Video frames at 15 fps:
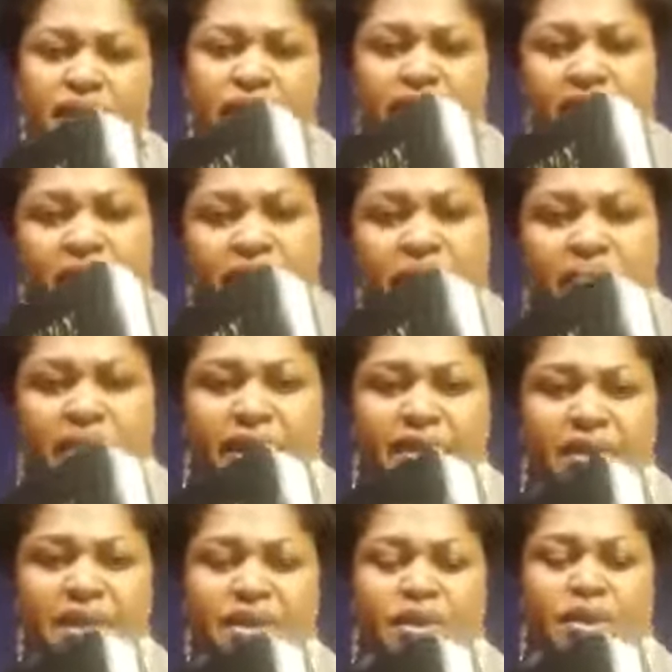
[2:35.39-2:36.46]
Let the
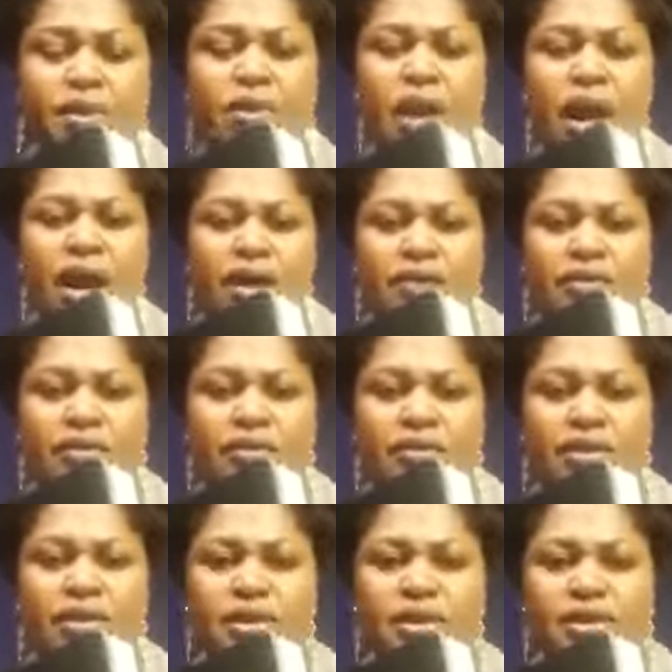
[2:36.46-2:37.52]
message go out
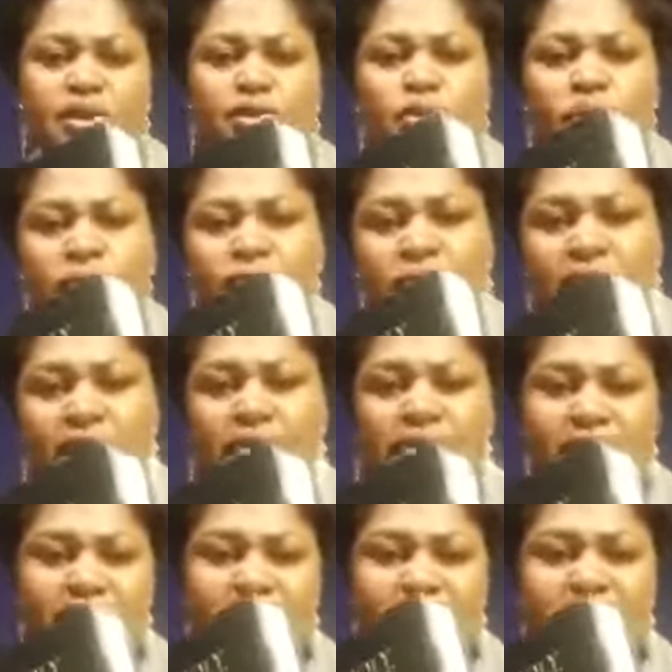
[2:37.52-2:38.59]
to our
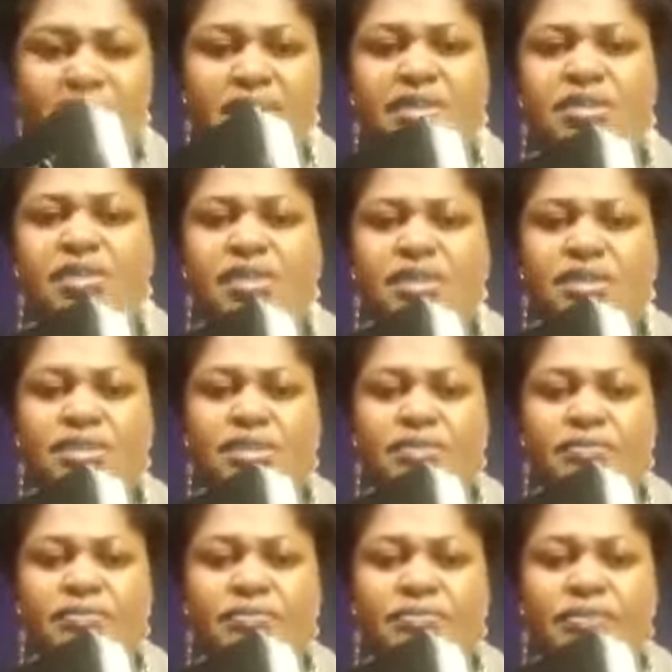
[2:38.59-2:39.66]
brothers and sisters.
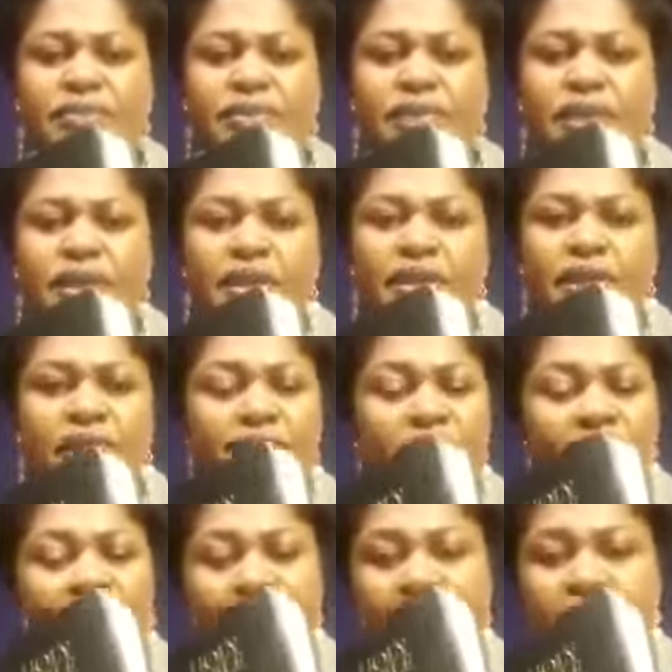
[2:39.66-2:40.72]

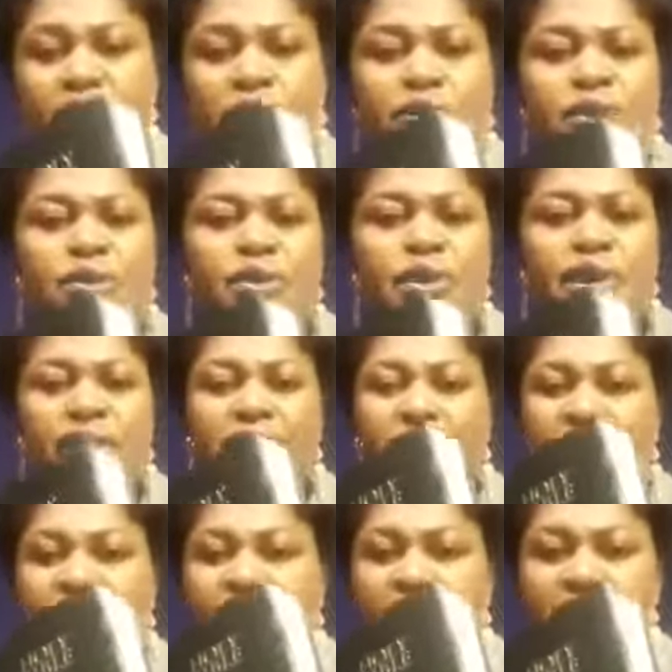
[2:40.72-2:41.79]
They are not doing it
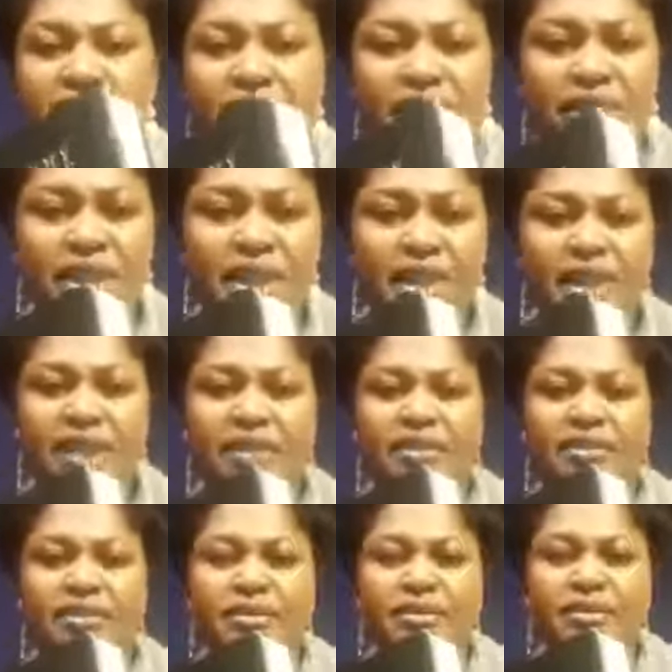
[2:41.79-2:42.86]
intentionally,
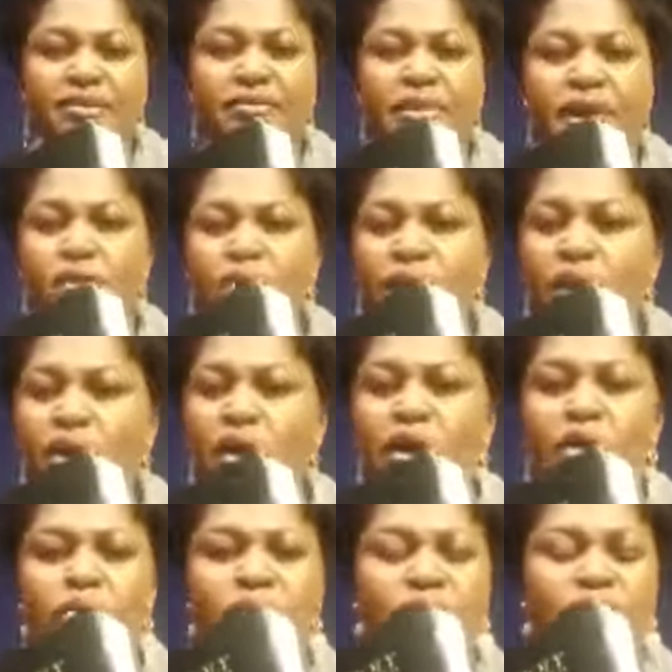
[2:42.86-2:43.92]
but we are
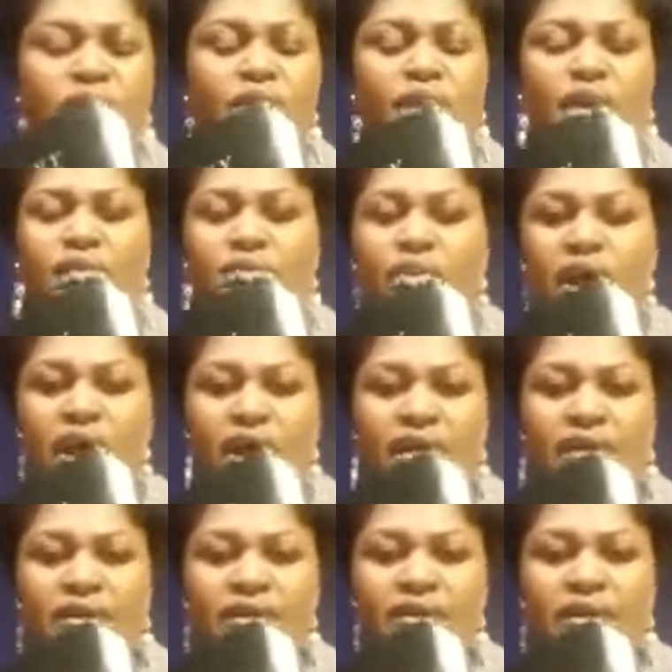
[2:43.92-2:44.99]
always on the
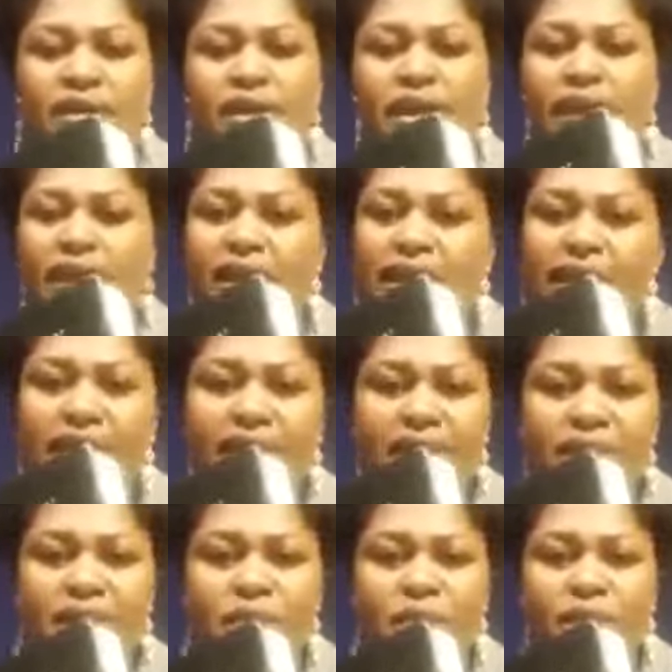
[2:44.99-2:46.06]
run, and that's
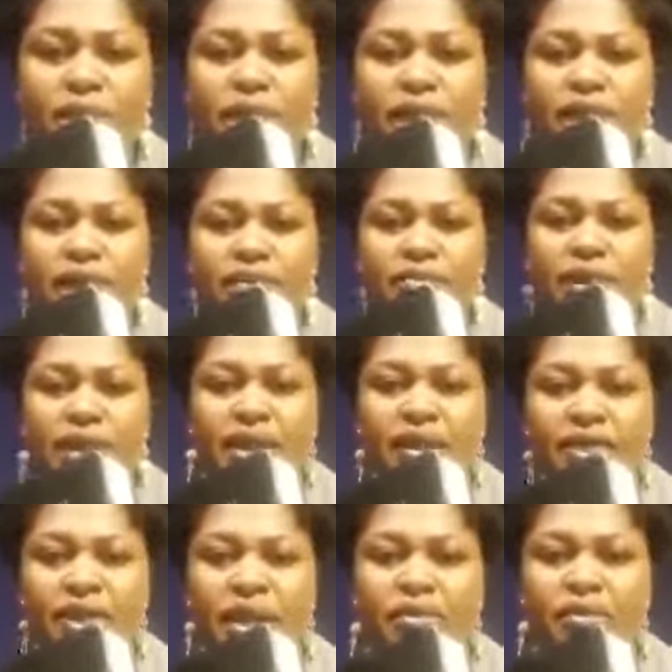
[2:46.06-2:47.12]
the only
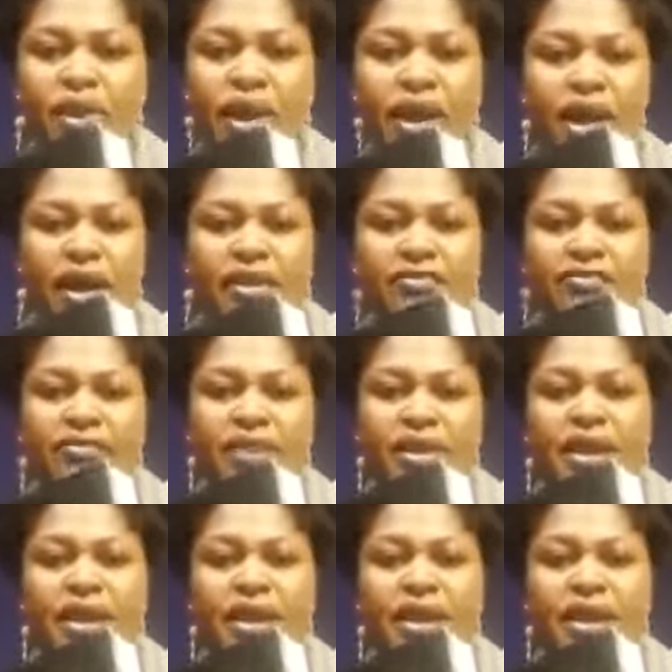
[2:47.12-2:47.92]
immediate thing we have.